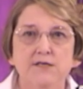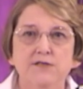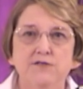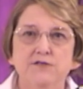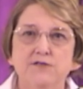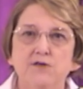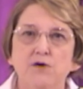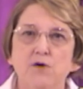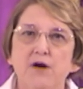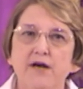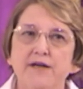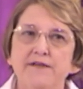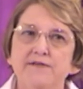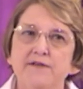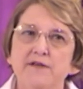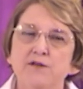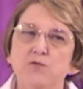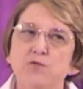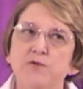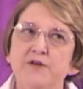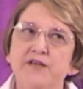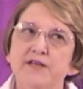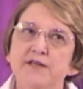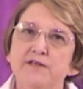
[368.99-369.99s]
So I
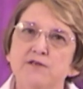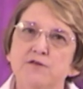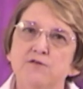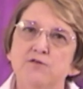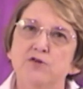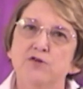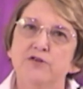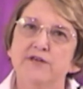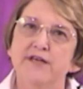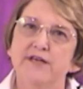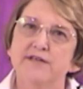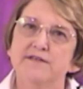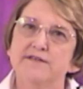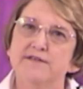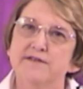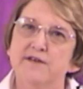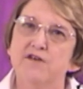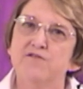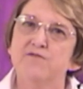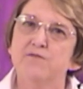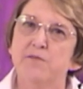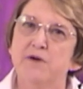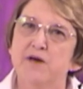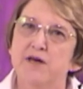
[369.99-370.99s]
think we need to look at
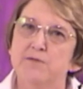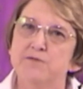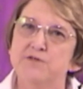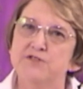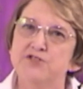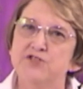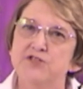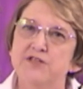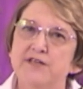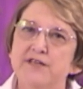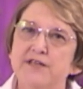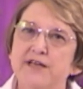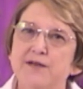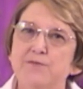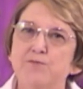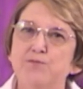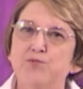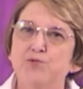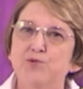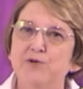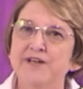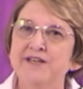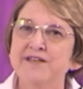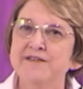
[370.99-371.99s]
self-publishing and
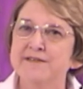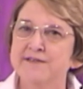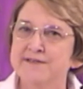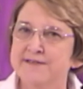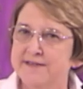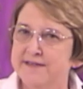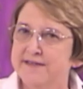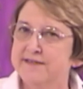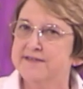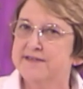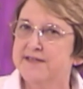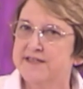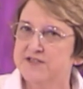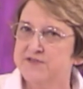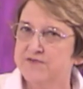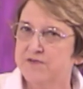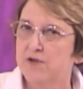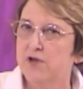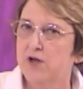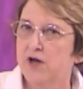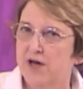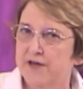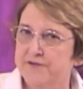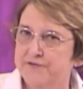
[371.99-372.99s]
bring the
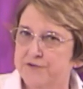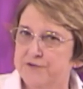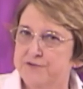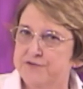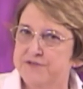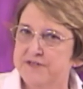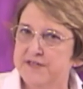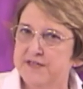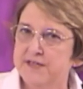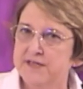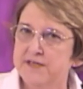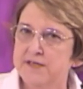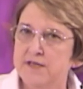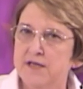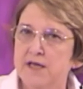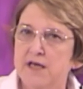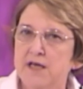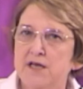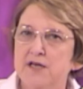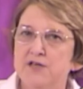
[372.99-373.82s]
successful authors in.